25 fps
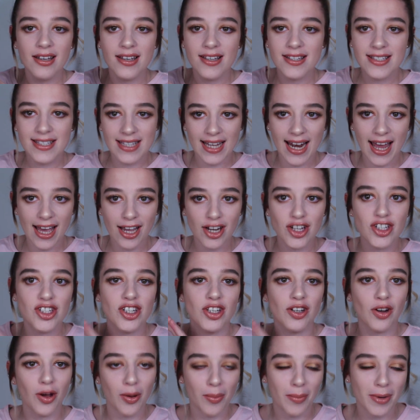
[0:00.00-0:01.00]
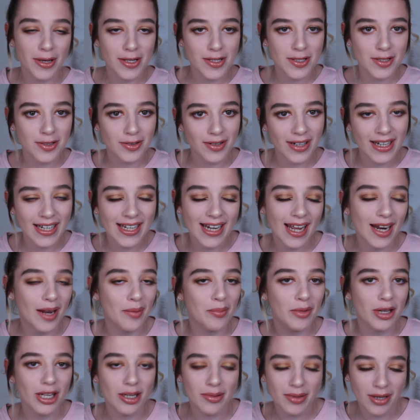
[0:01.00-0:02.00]
selection on my screen and
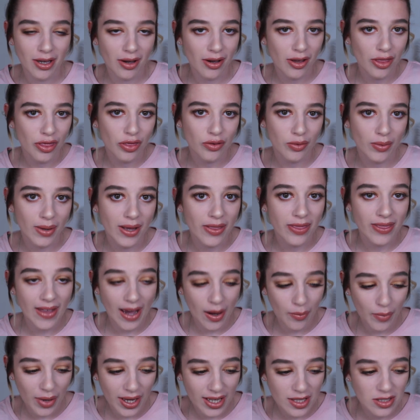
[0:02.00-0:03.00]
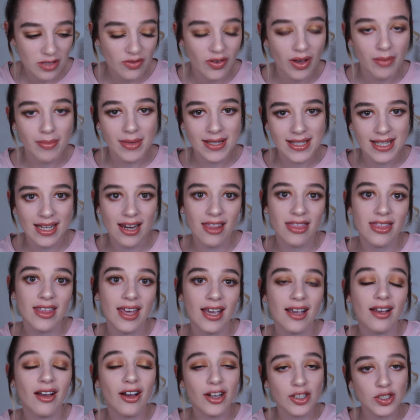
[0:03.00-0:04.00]
I'm going to be going through it that way. So if I miss
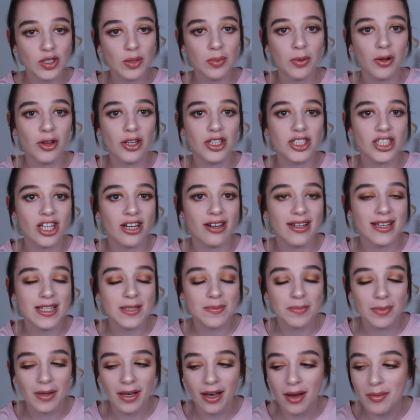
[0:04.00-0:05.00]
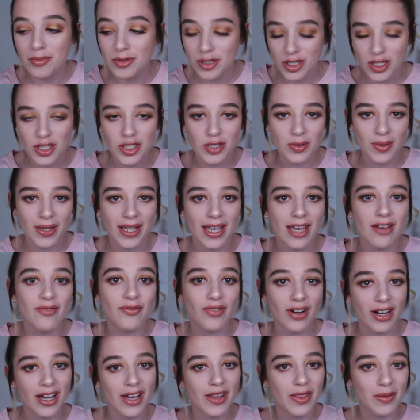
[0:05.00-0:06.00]
anything I do apologise, but I'm just doing it
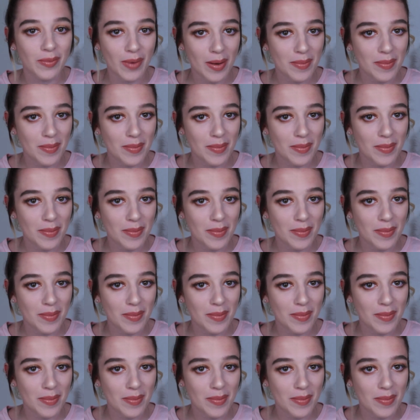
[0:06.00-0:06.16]
via the